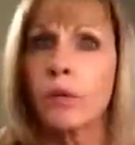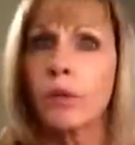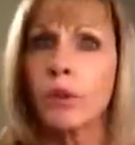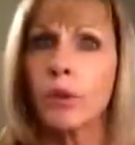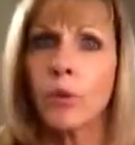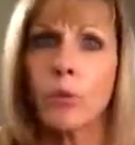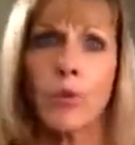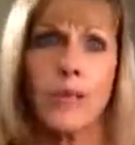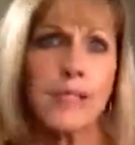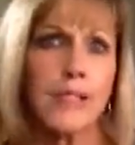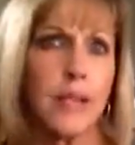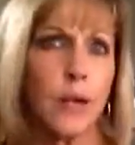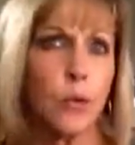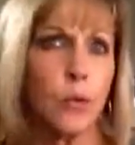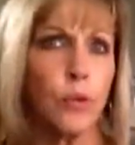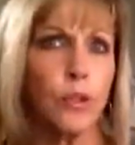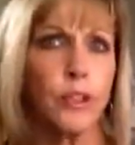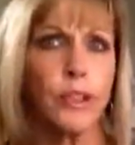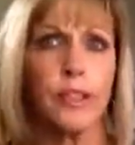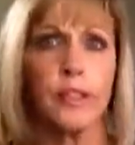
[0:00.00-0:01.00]
You know, was
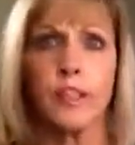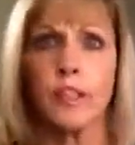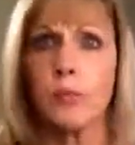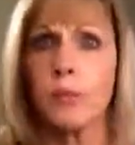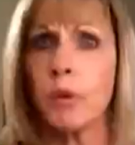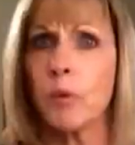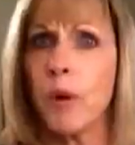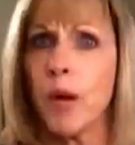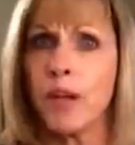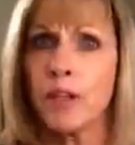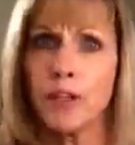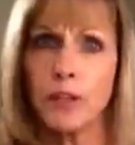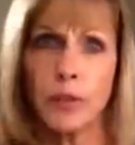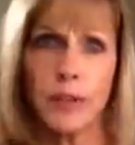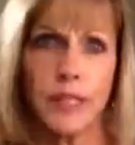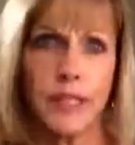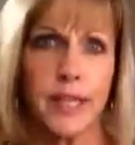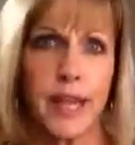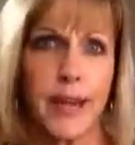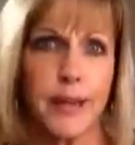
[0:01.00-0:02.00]
that working? Did we want to do
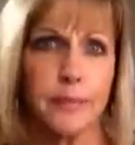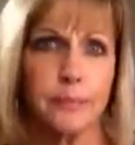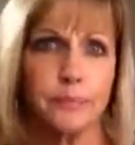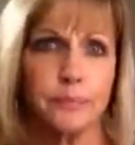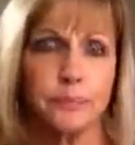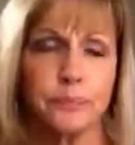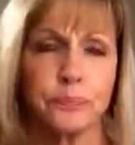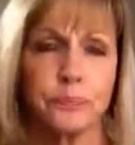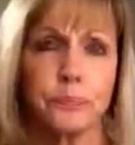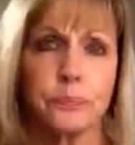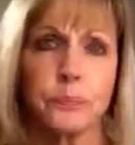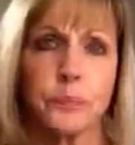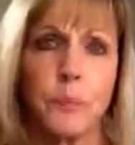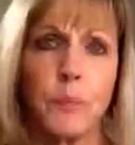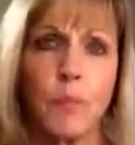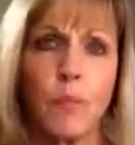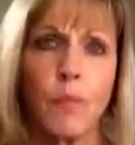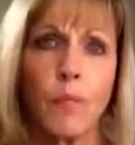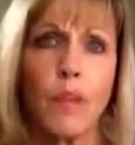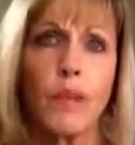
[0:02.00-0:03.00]
it again?
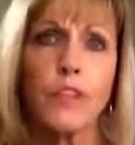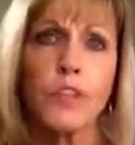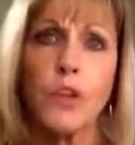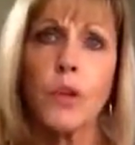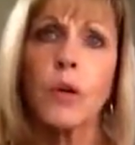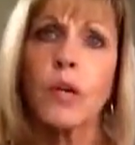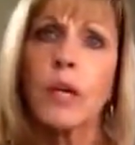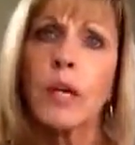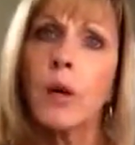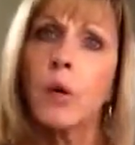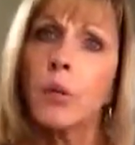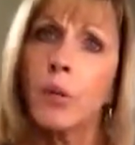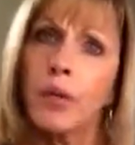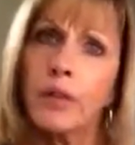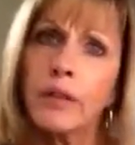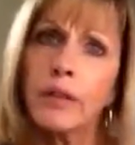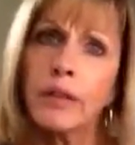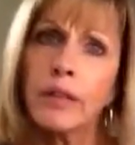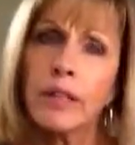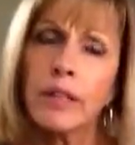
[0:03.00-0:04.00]
So
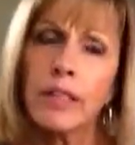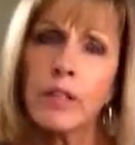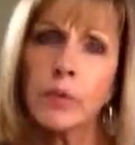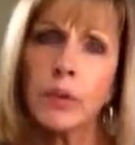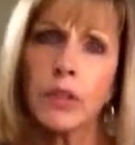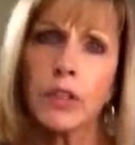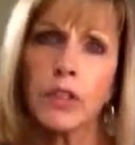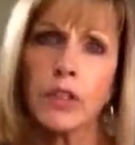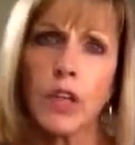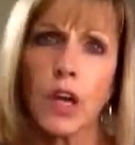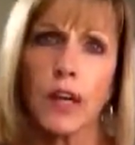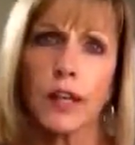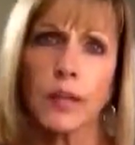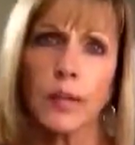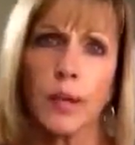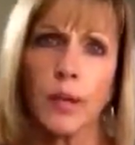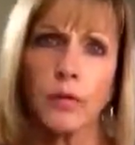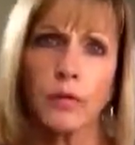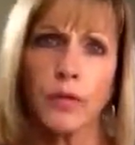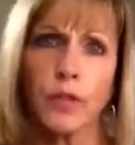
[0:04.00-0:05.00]
one of the things we're going to talk
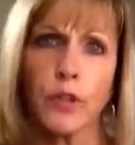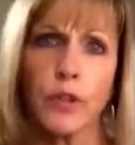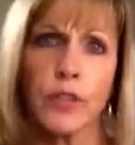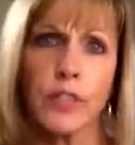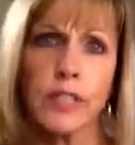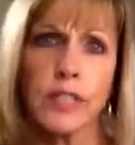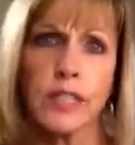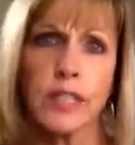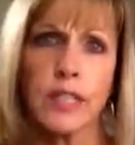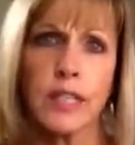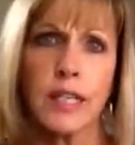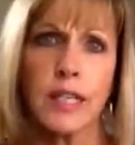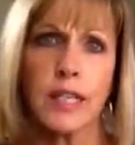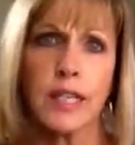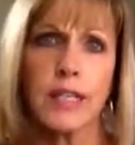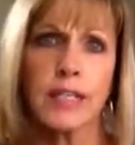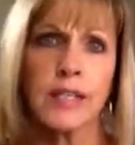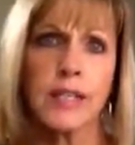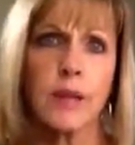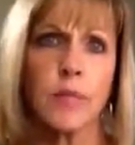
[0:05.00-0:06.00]
about first
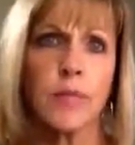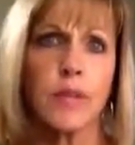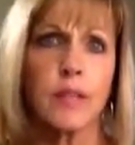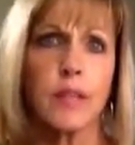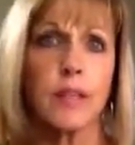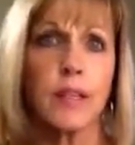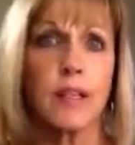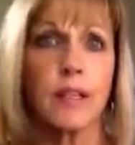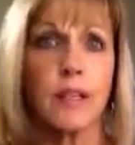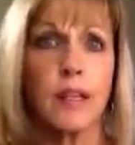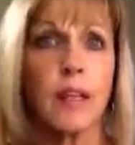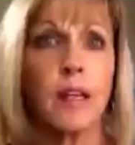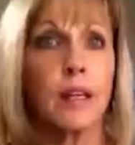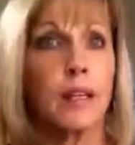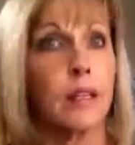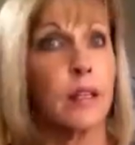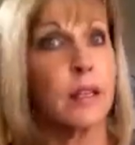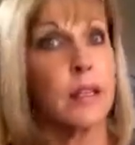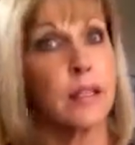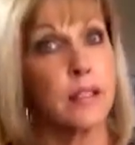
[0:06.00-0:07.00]
is something
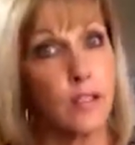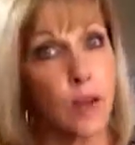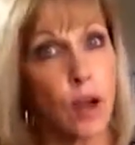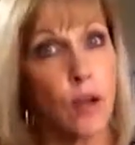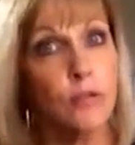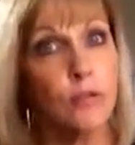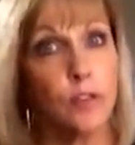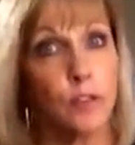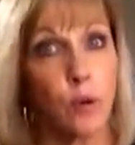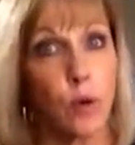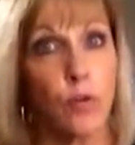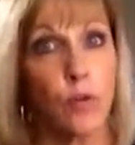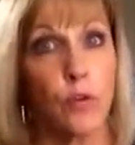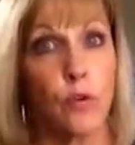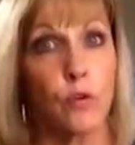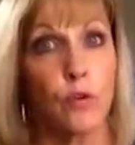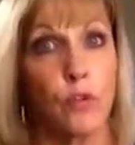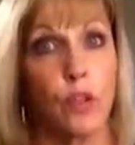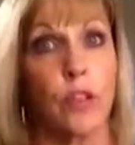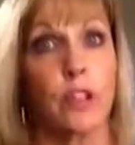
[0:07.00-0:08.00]
that is often
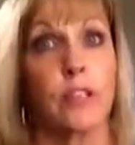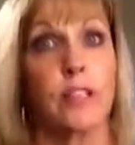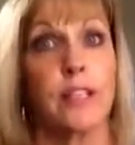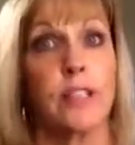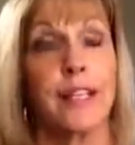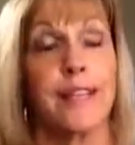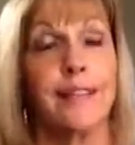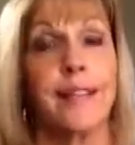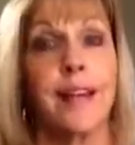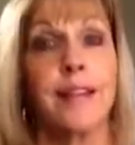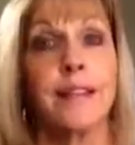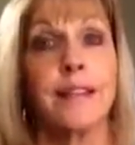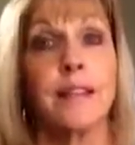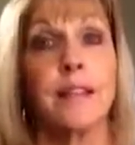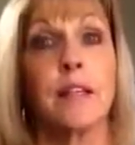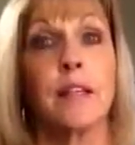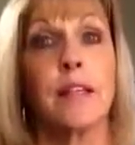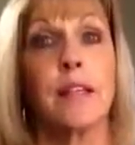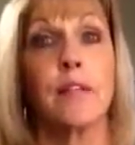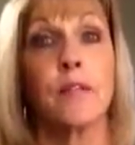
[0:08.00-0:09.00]
overlooked, and that's
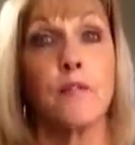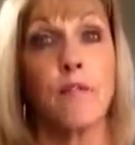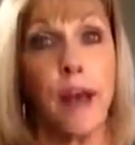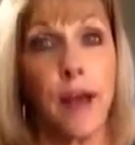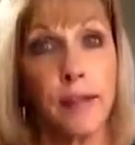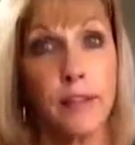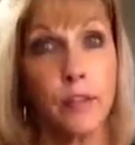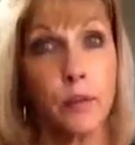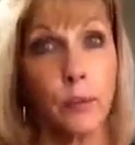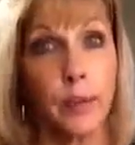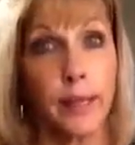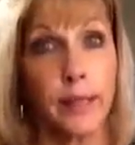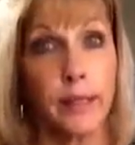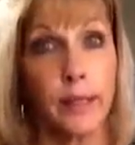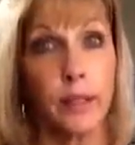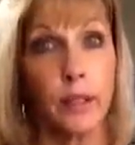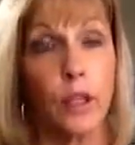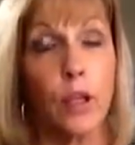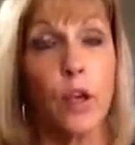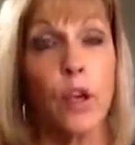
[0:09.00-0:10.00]
the
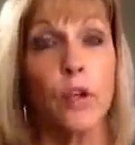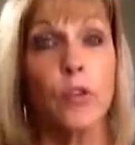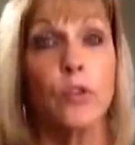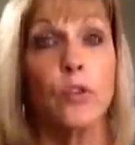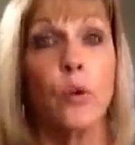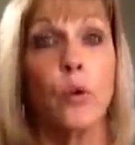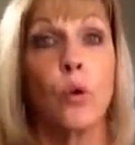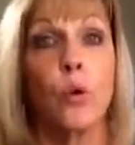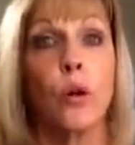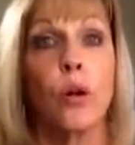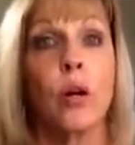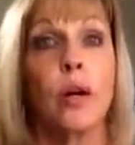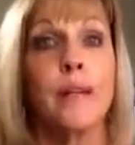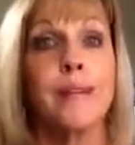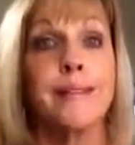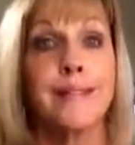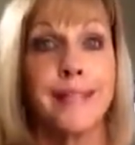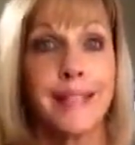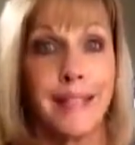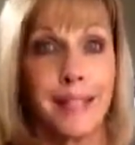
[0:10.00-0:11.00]
evaluating your
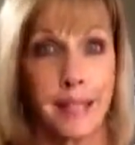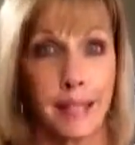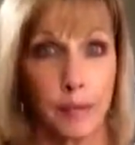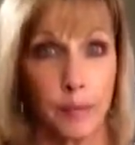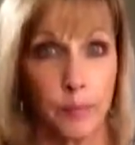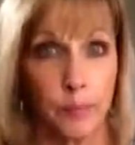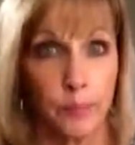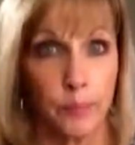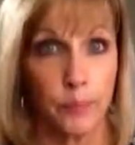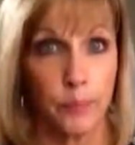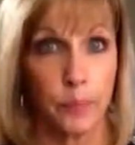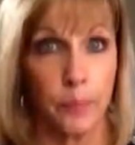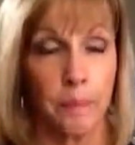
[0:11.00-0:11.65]
team.